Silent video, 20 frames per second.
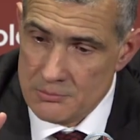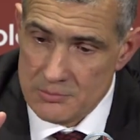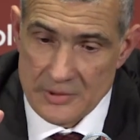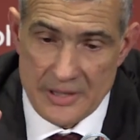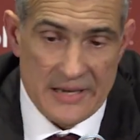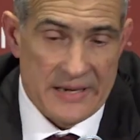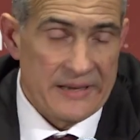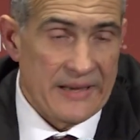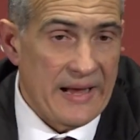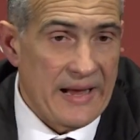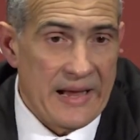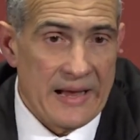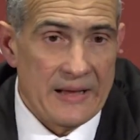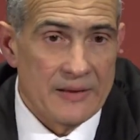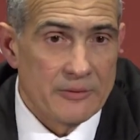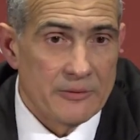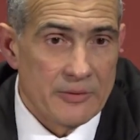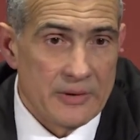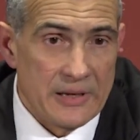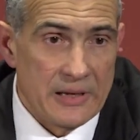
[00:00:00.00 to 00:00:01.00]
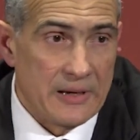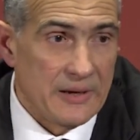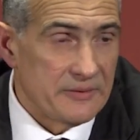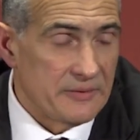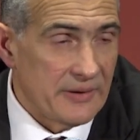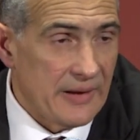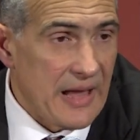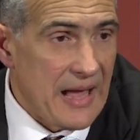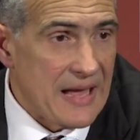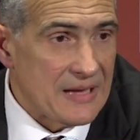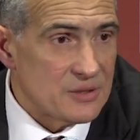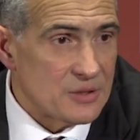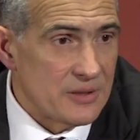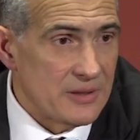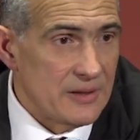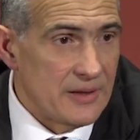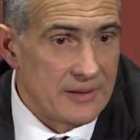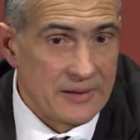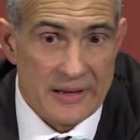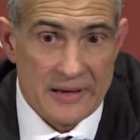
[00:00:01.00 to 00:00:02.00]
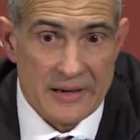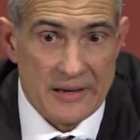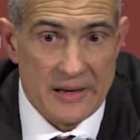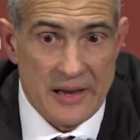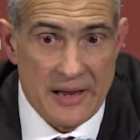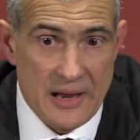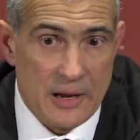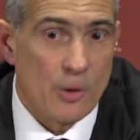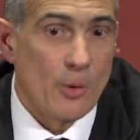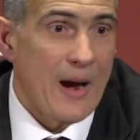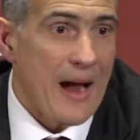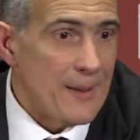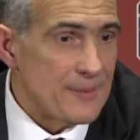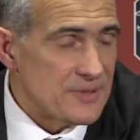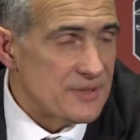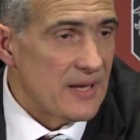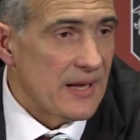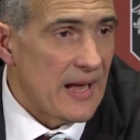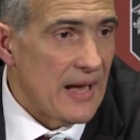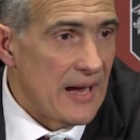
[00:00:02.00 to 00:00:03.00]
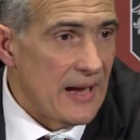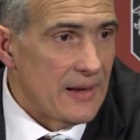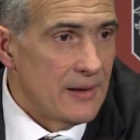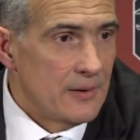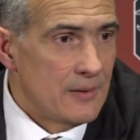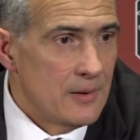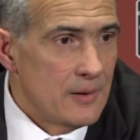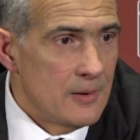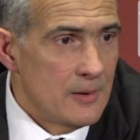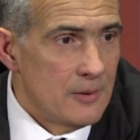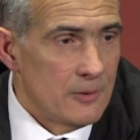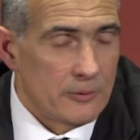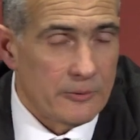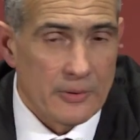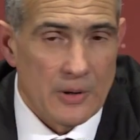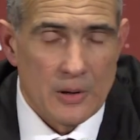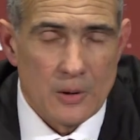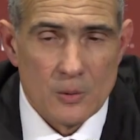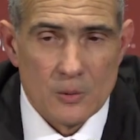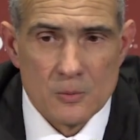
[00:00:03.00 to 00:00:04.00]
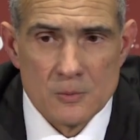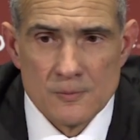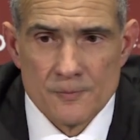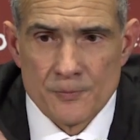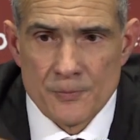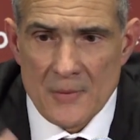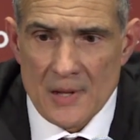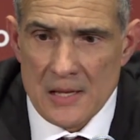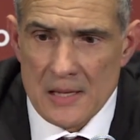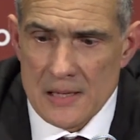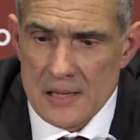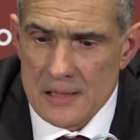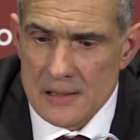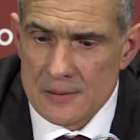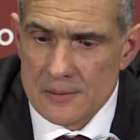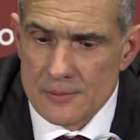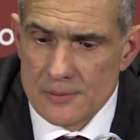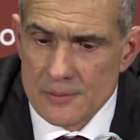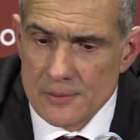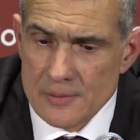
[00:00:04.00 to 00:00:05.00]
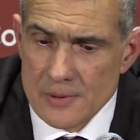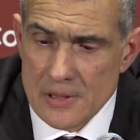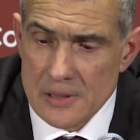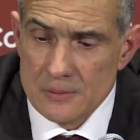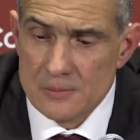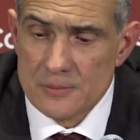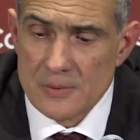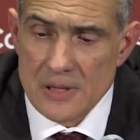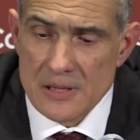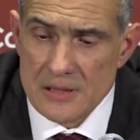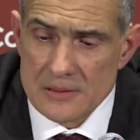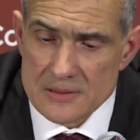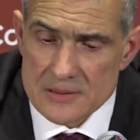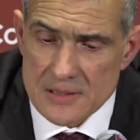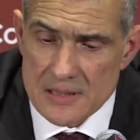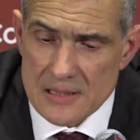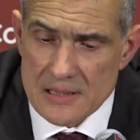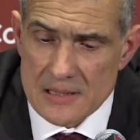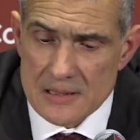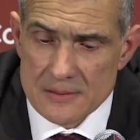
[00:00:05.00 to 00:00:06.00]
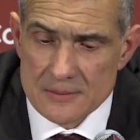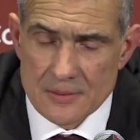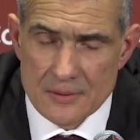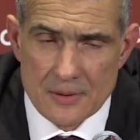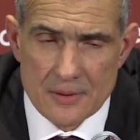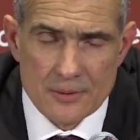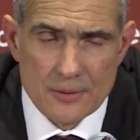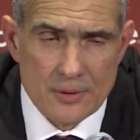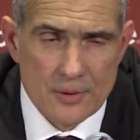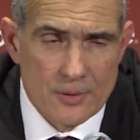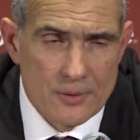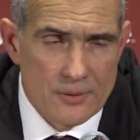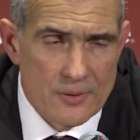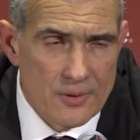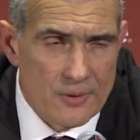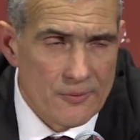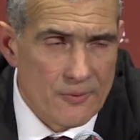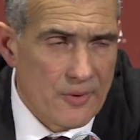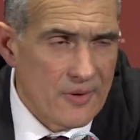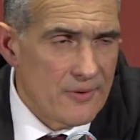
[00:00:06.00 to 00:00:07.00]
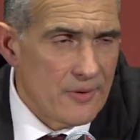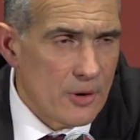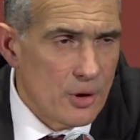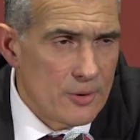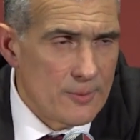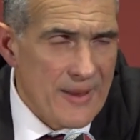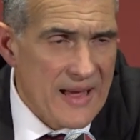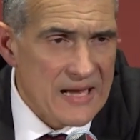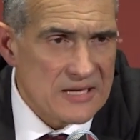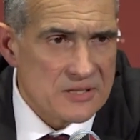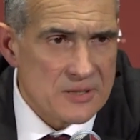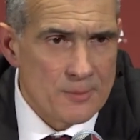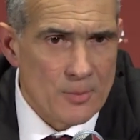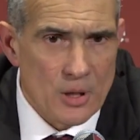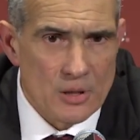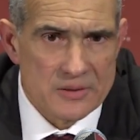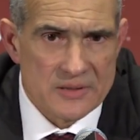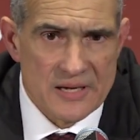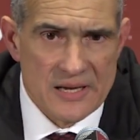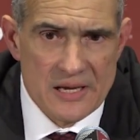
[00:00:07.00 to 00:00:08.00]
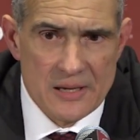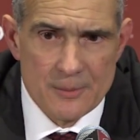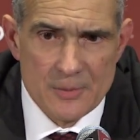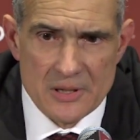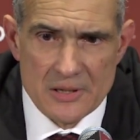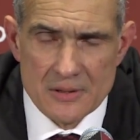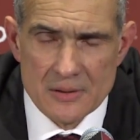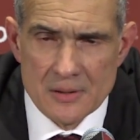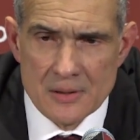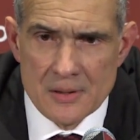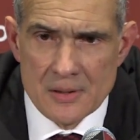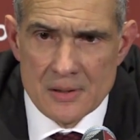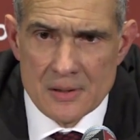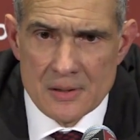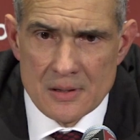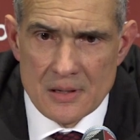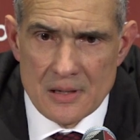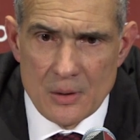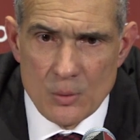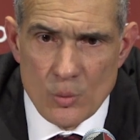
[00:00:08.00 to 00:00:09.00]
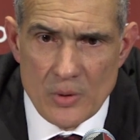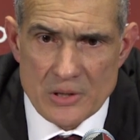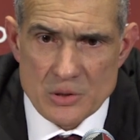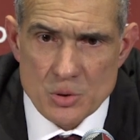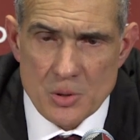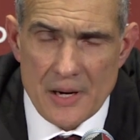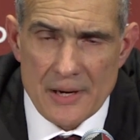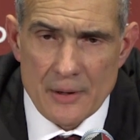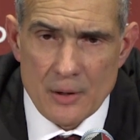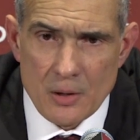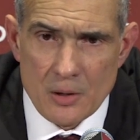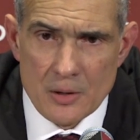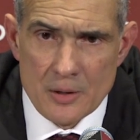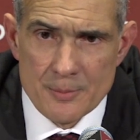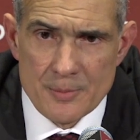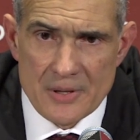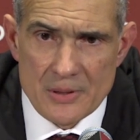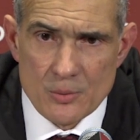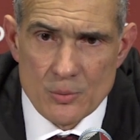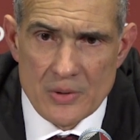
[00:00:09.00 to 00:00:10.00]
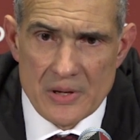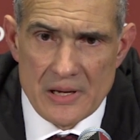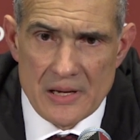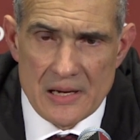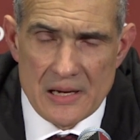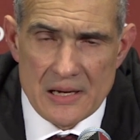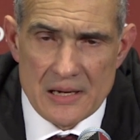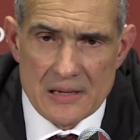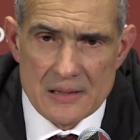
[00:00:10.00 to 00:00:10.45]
dead in the hands and he doesn't catch it. And then he grabs the guy. So, you know, it's they're a very good basketball team, and we tried hard, but we